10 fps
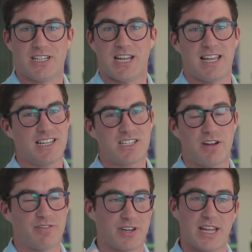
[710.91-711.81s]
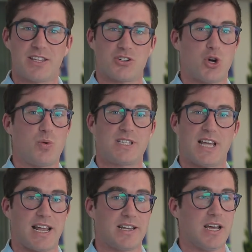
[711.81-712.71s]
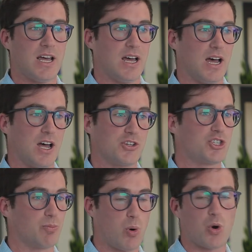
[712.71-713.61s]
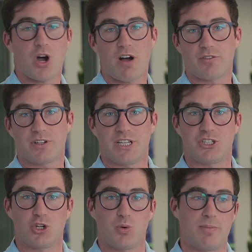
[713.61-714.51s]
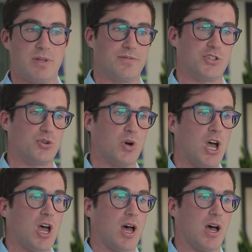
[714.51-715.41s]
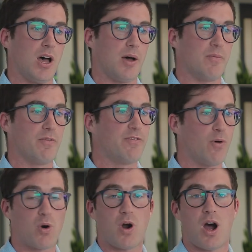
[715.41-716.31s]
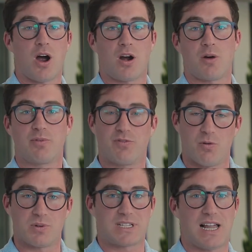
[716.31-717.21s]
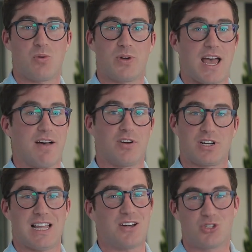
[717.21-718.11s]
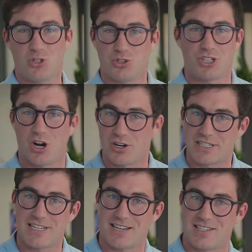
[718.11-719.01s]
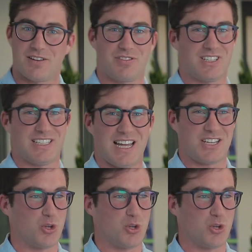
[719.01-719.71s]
And let's not forget, there's always that support offering that SherWeb gives you. For our Performance Cloud, we have our cloud solution architects and everything like that.